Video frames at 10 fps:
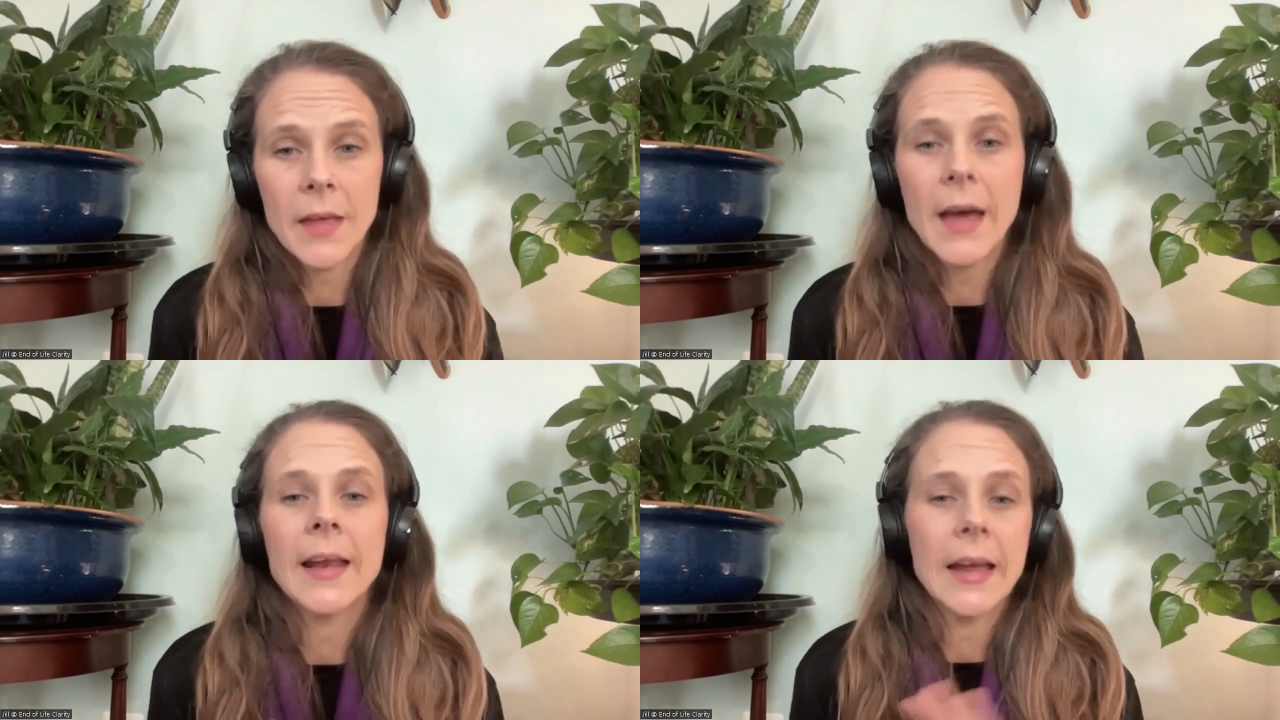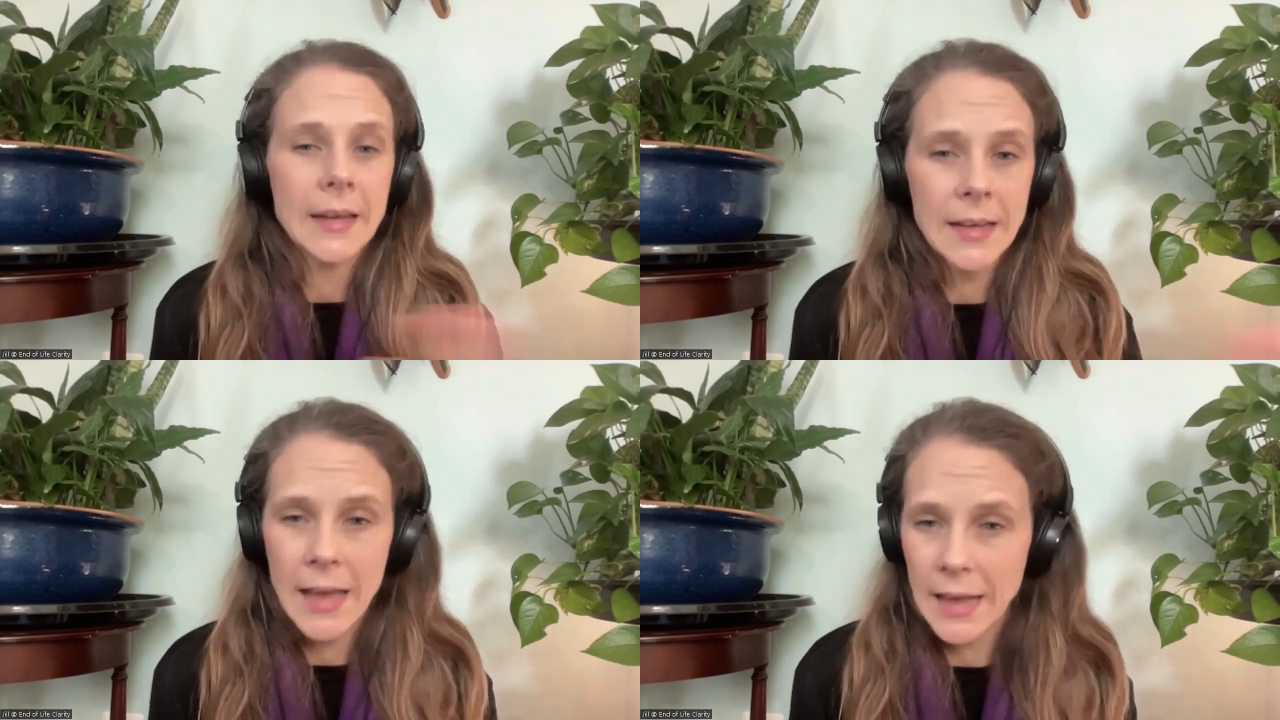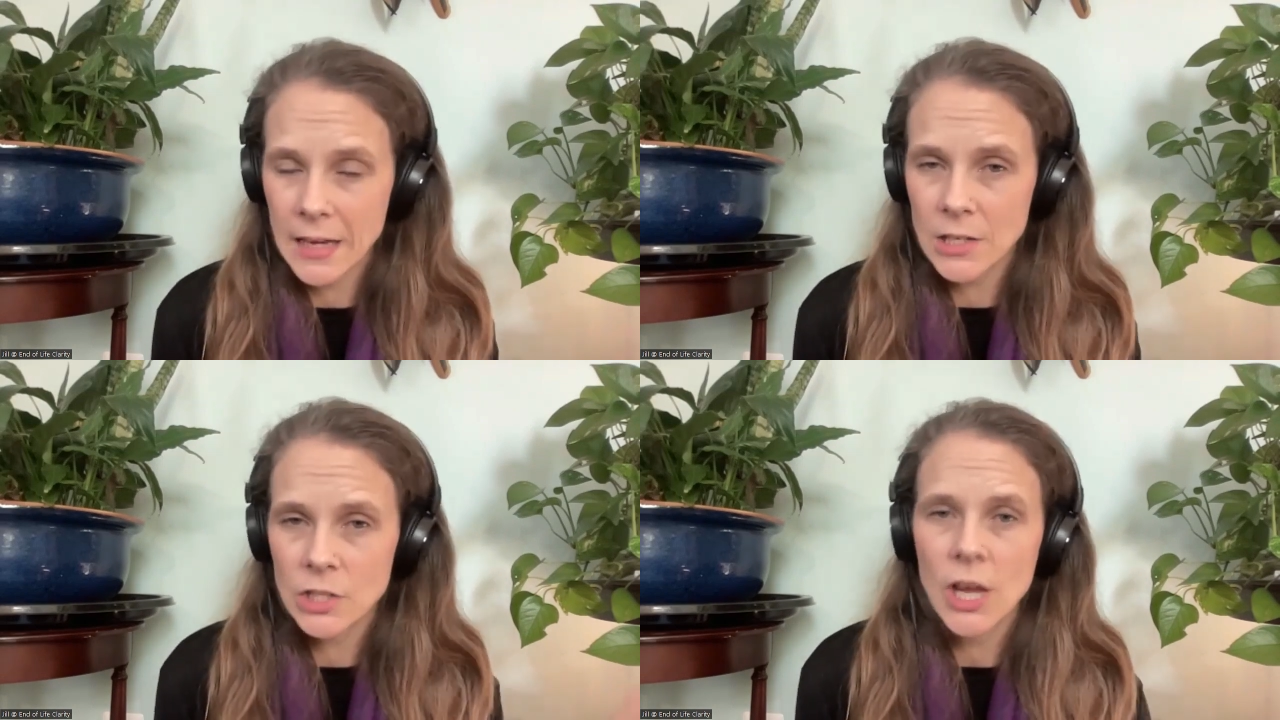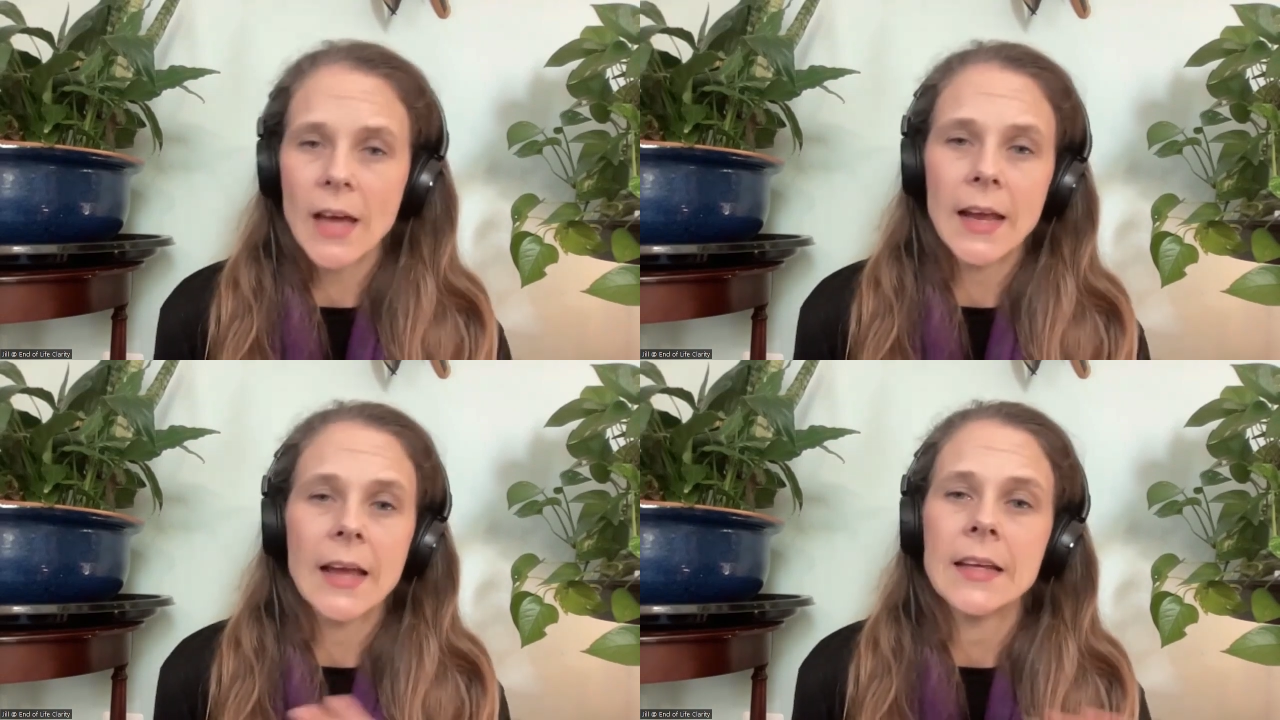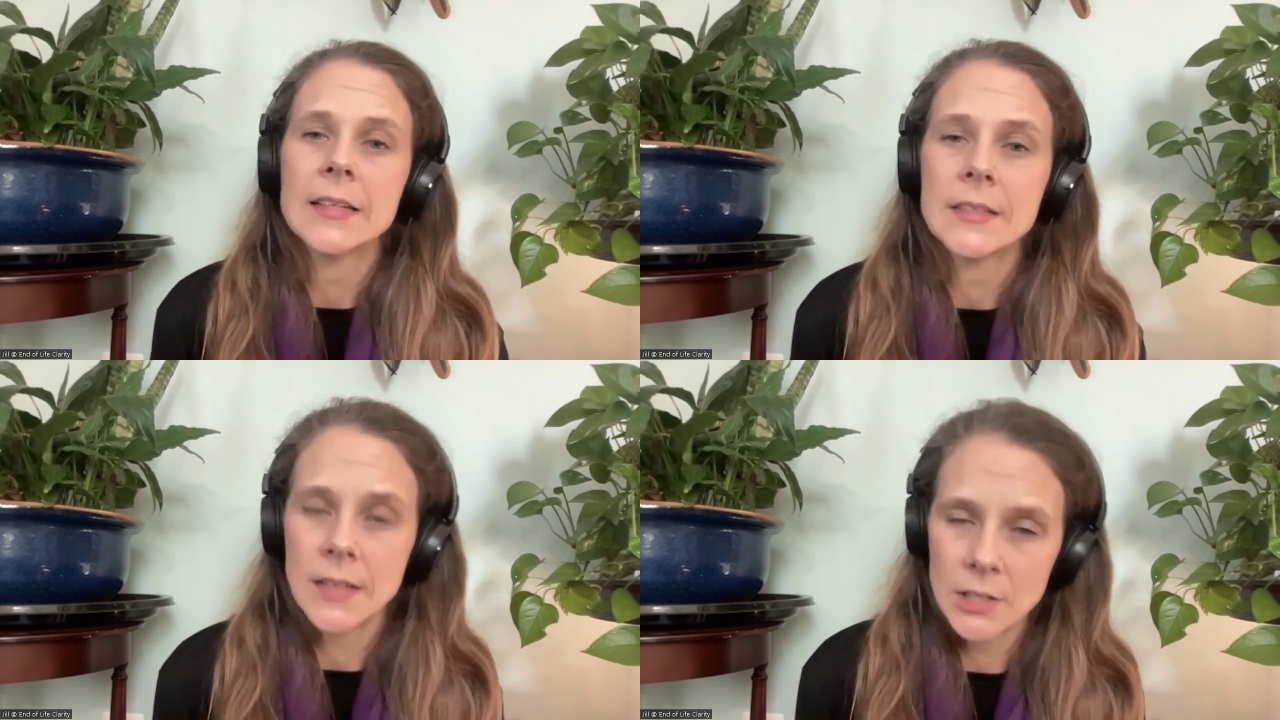at any age, at any
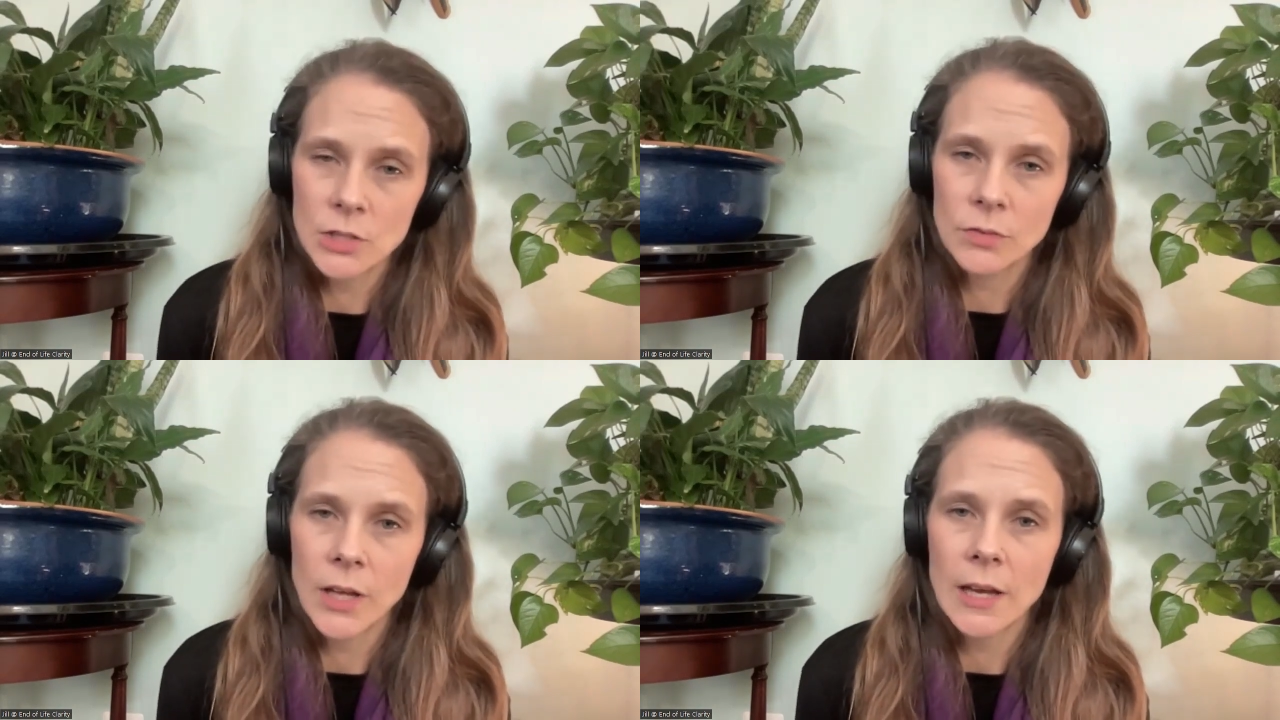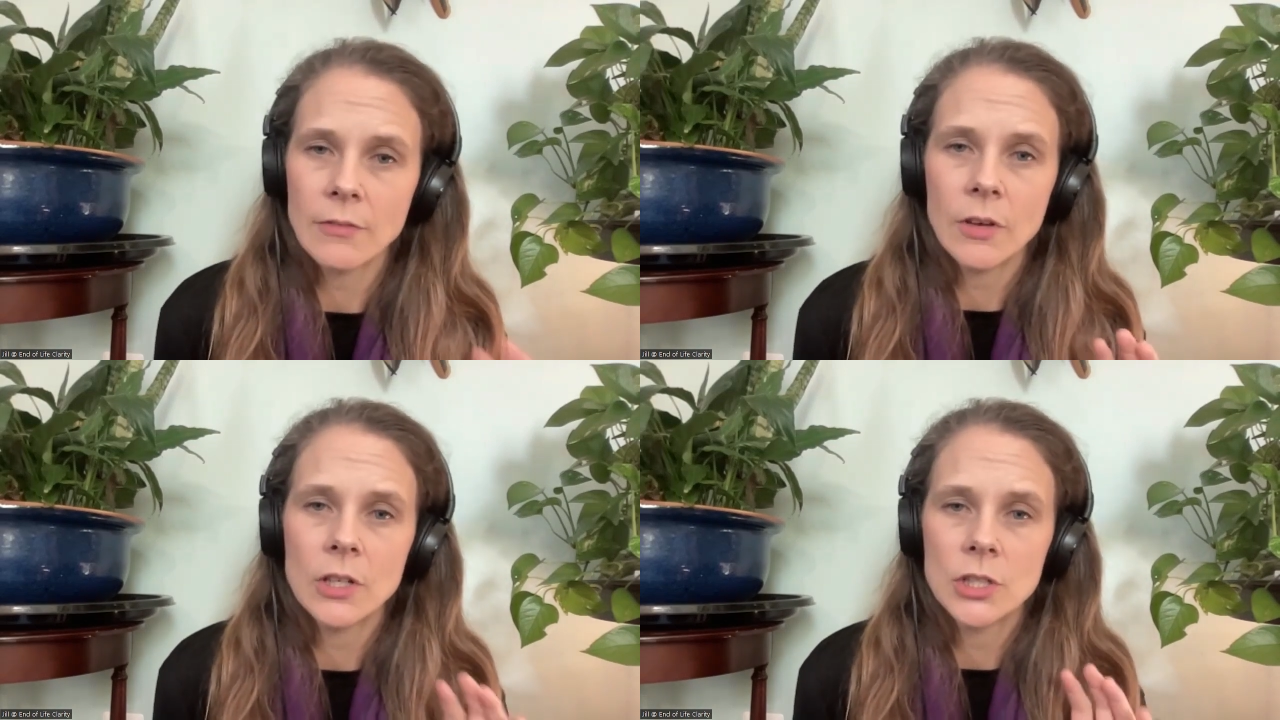stage of life,